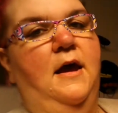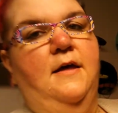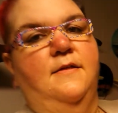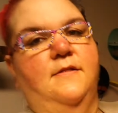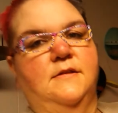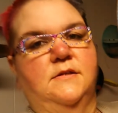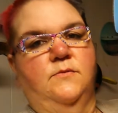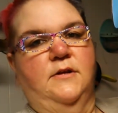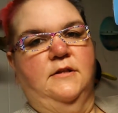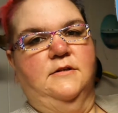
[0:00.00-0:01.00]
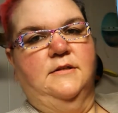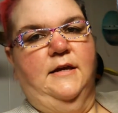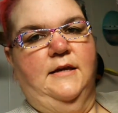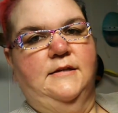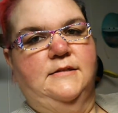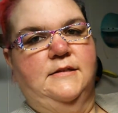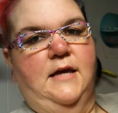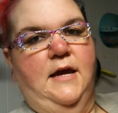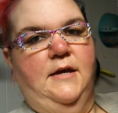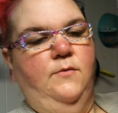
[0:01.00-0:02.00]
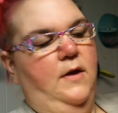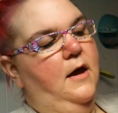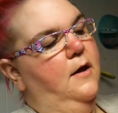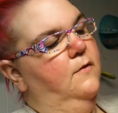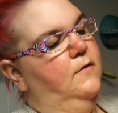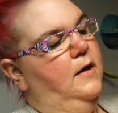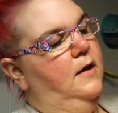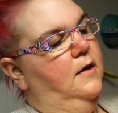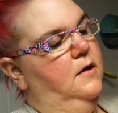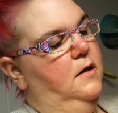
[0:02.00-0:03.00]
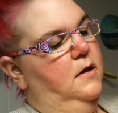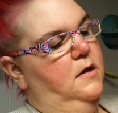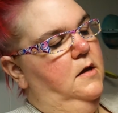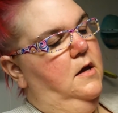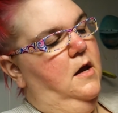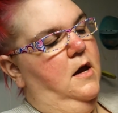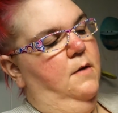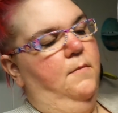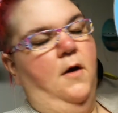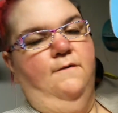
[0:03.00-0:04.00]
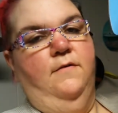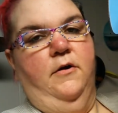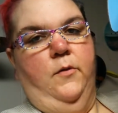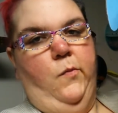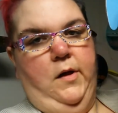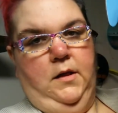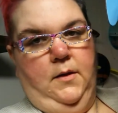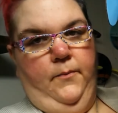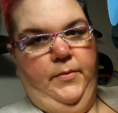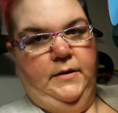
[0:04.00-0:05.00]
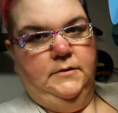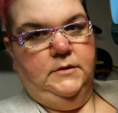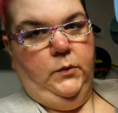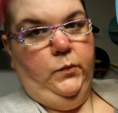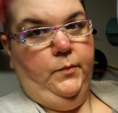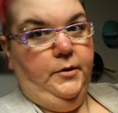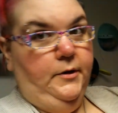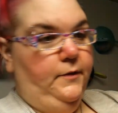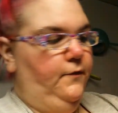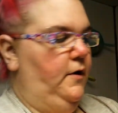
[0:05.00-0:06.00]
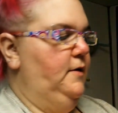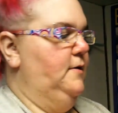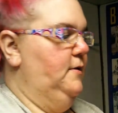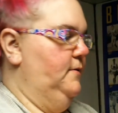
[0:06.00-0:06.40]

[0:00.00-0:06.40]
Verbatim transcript: And then this is what it looks like inside. We have a, um, a very well built woman on the front.